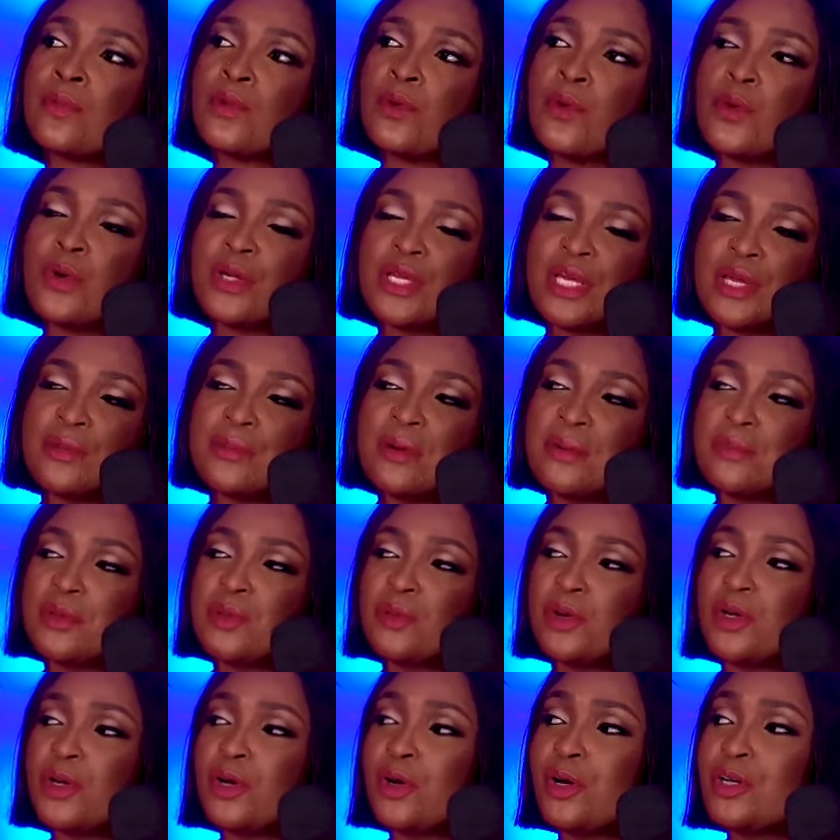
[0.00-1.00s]
Okay, Mom, you
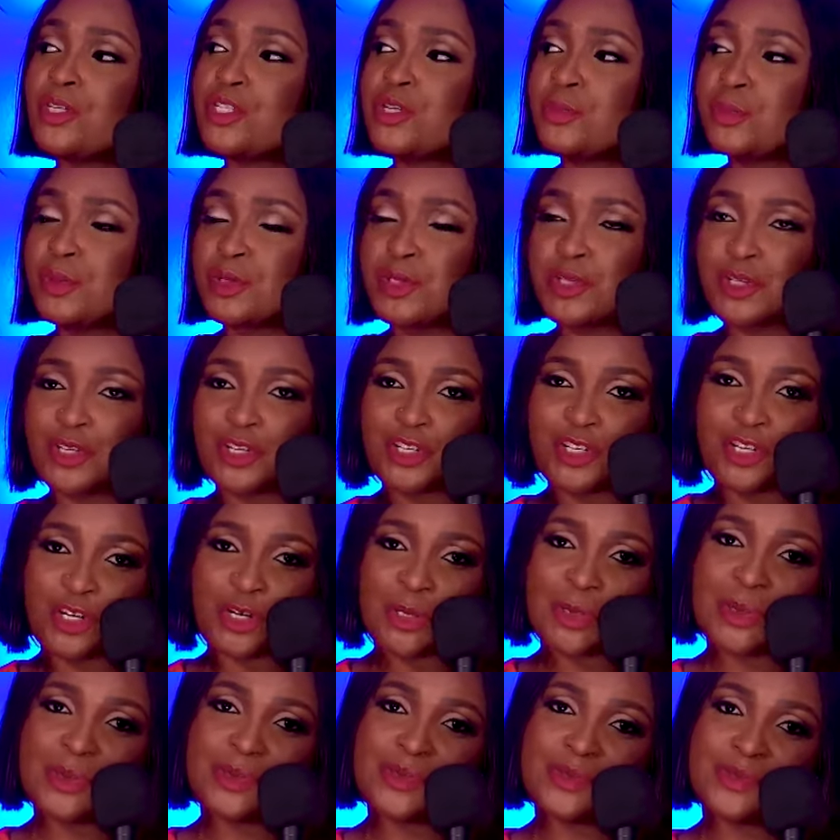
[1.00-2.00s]
want to contribute to the
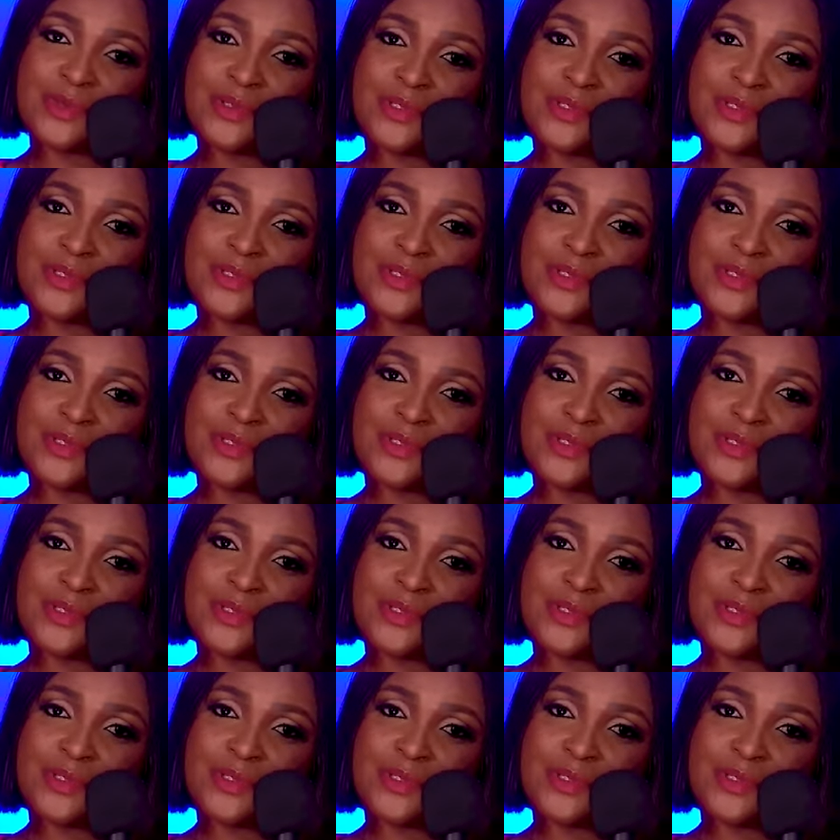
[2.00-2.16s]
show?